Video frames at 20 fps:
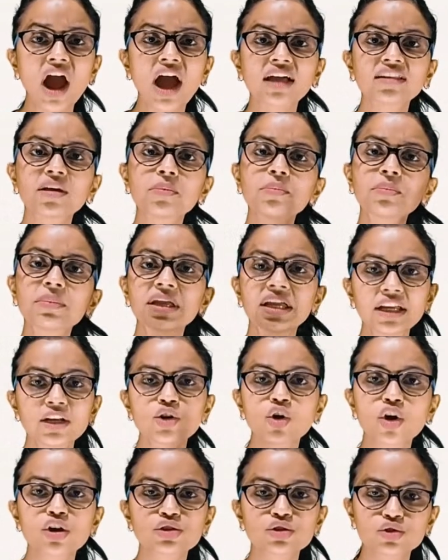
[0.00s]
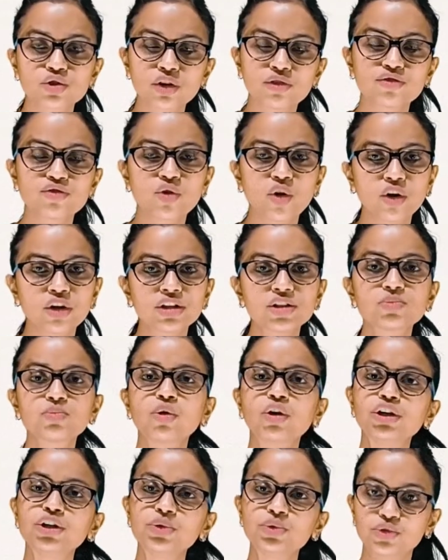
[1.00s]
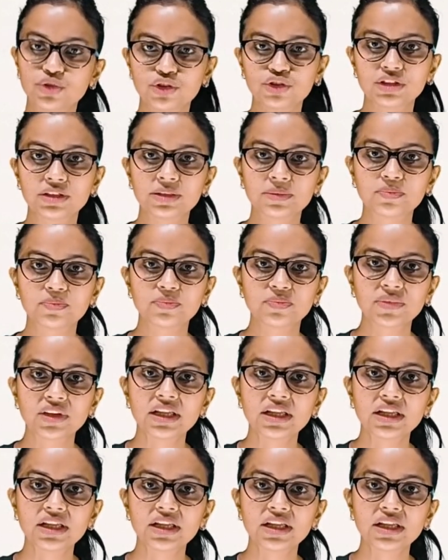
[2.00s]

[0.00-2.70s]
are the main causes of noise pollution.